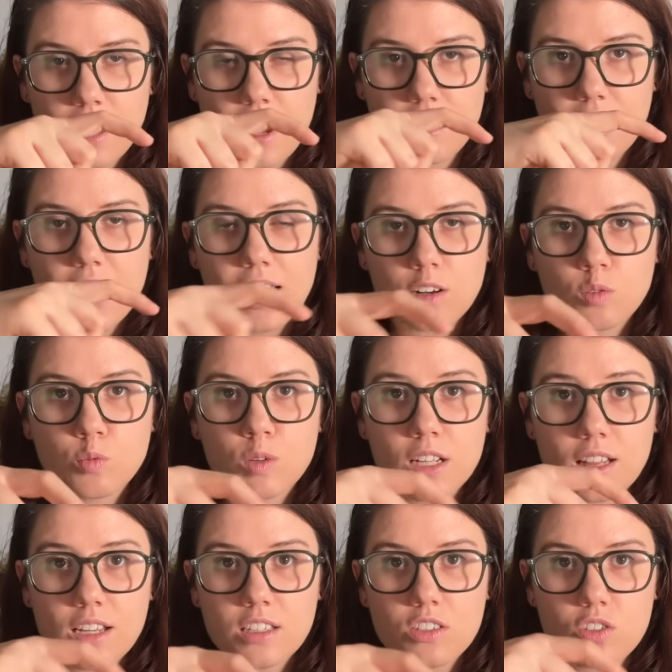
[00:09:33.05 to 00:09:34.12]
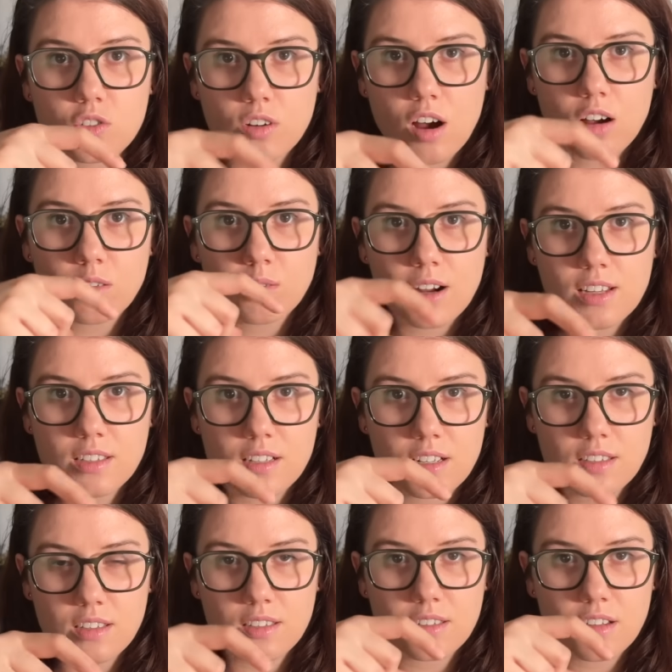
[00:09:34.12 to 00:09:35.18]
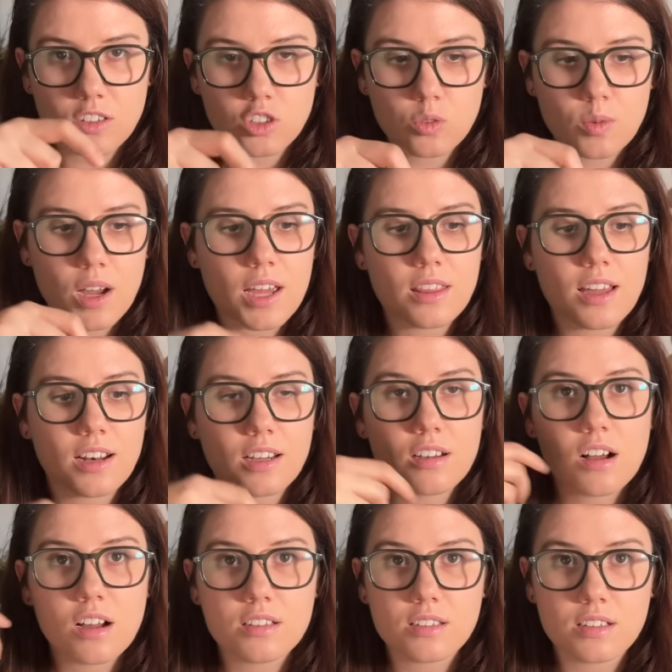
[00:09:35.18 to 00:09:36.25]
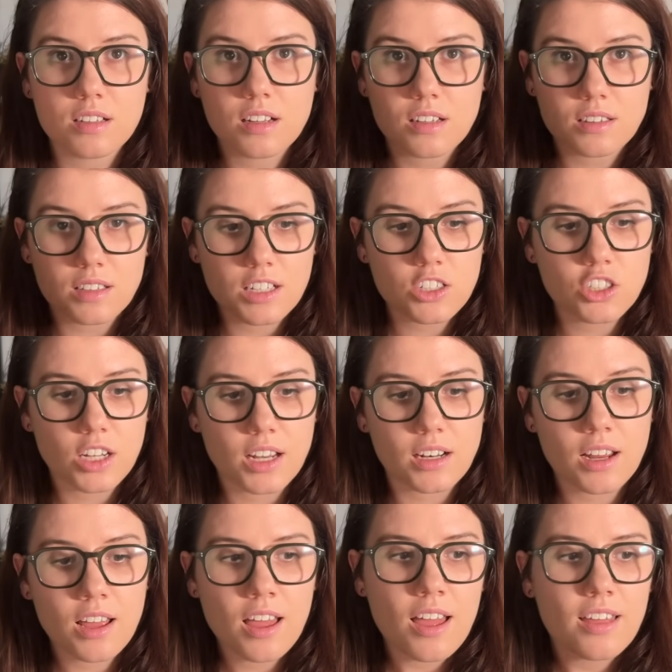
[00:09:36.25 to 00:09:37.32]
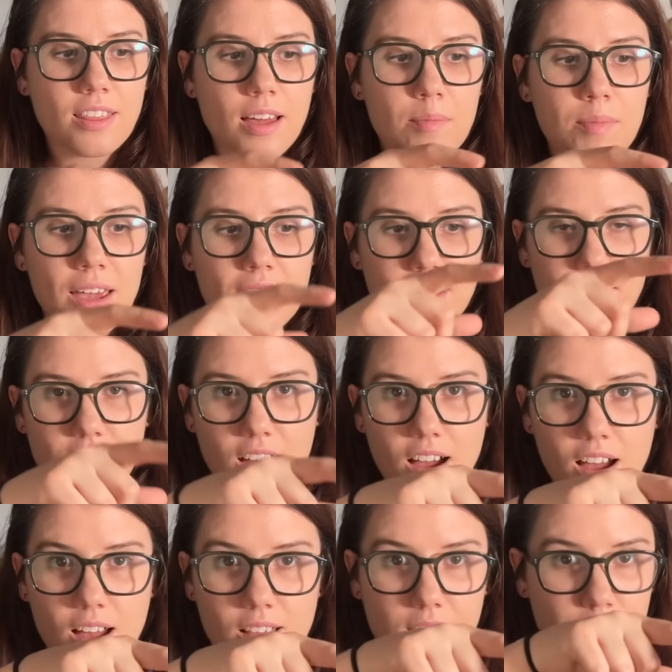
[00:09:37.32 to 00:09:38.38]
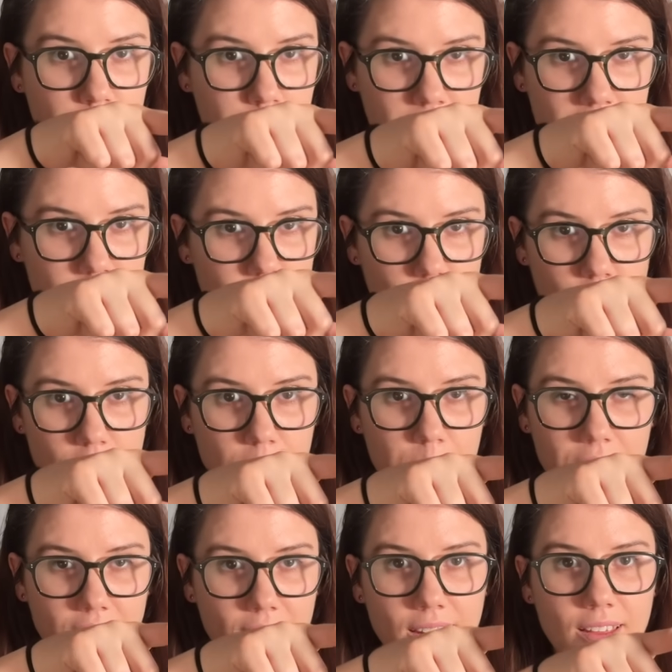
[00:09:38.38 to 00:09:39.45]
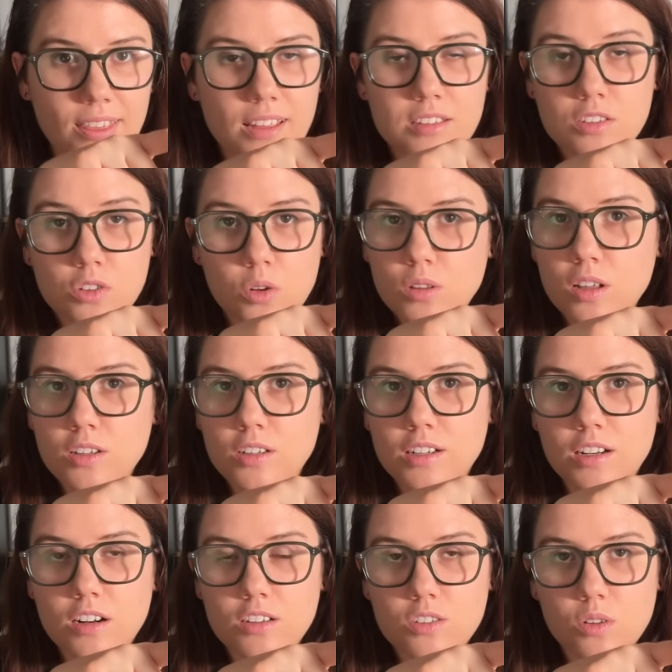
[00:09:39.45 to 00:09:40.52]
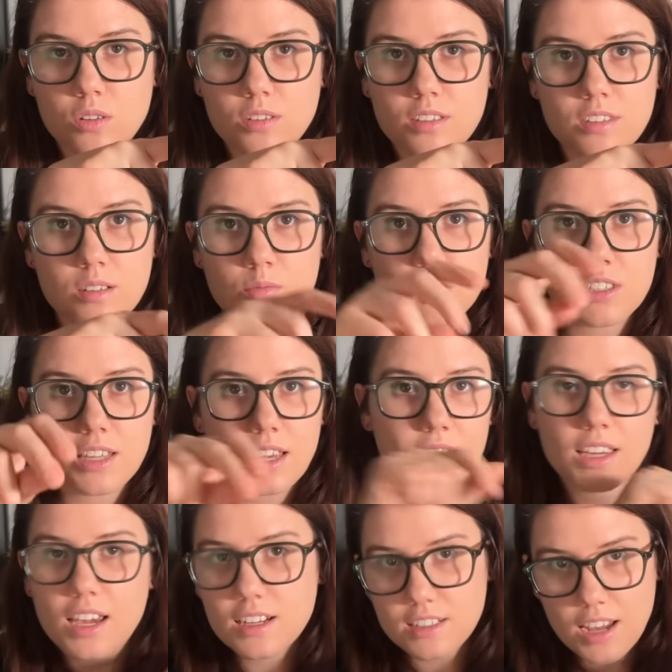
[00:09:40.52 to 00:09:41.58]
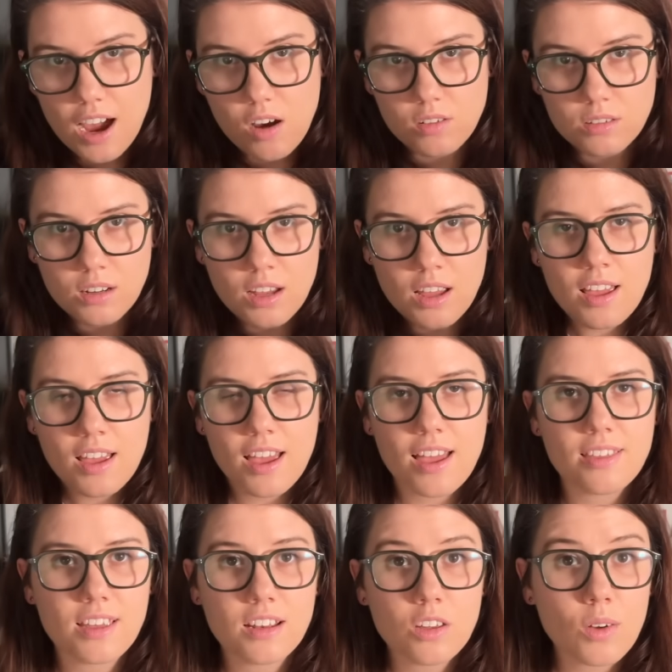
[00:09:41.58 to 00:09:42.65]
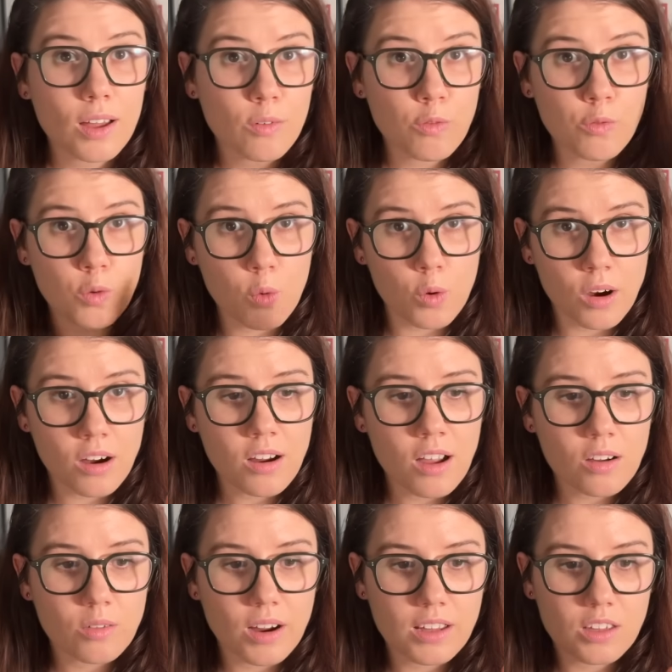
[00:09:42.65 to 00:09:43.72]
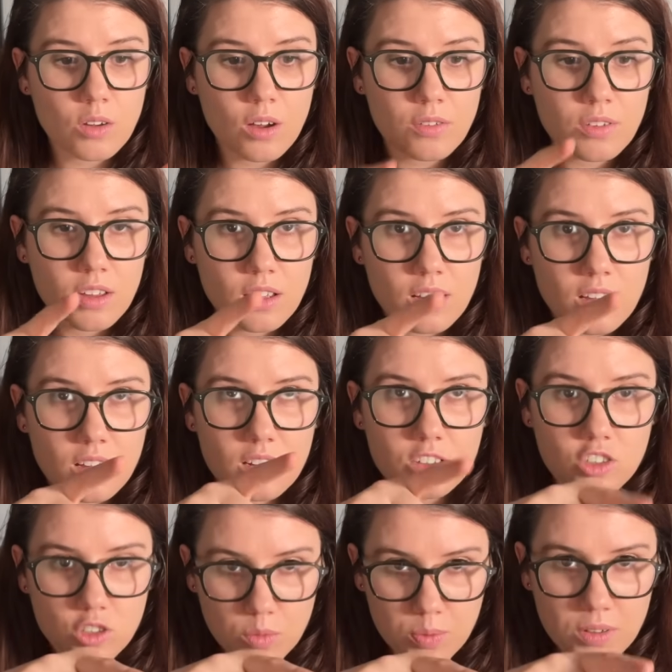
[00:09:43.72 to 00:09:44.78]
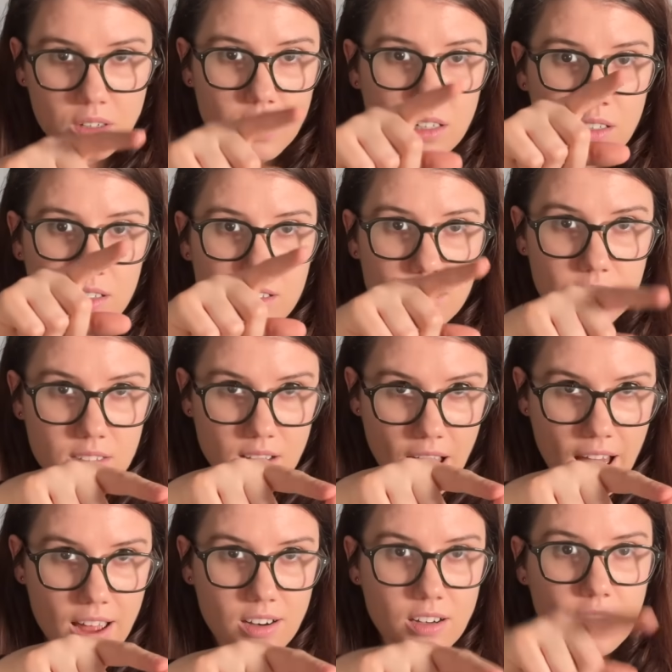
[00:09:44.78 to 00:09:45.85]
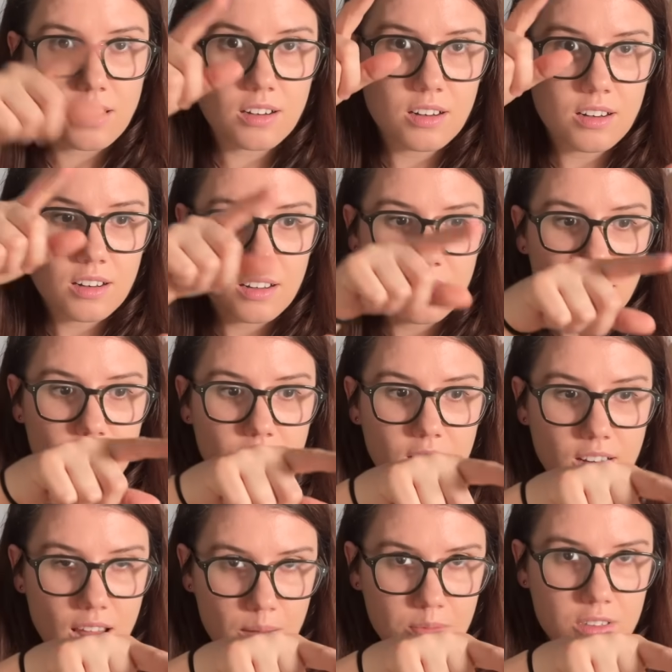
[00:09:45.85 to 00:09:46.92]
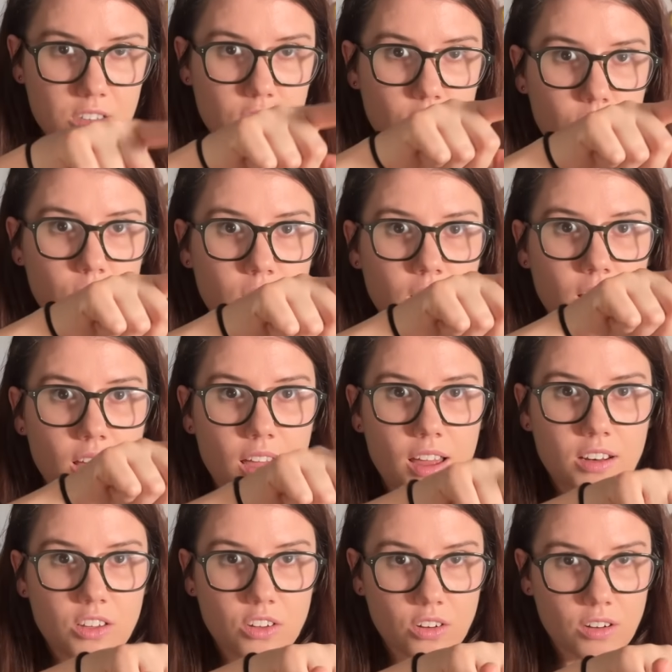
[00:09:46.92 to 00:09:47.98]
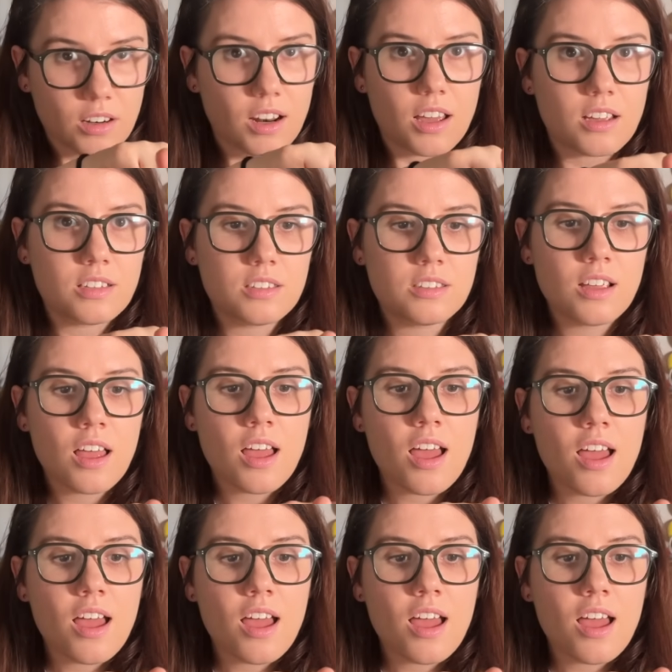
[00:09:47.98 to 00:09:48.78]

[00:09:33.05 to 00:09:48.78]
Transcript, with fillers: And they had a really strong resonance in such a way that it caused a collision that made the, the mystery planet that's no longer in our solar system just get kicked out. And then you had four, right? You have Jupiter, Saturn, Neptune, and Uranus.